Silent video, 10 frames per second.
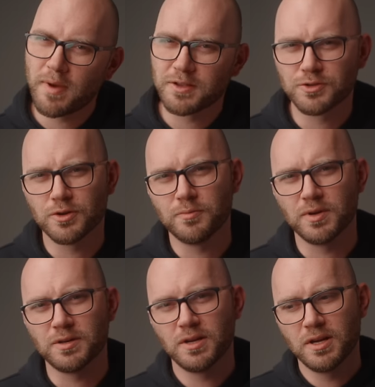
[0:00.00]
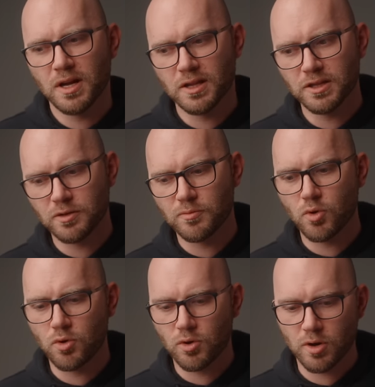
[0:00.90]
Maestro, but a little
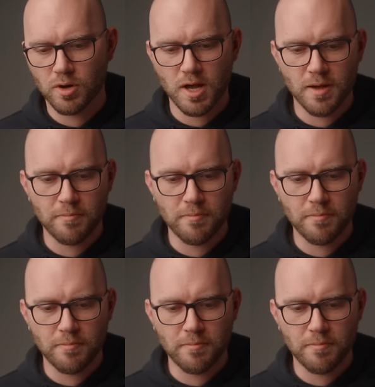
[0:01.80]
more uh,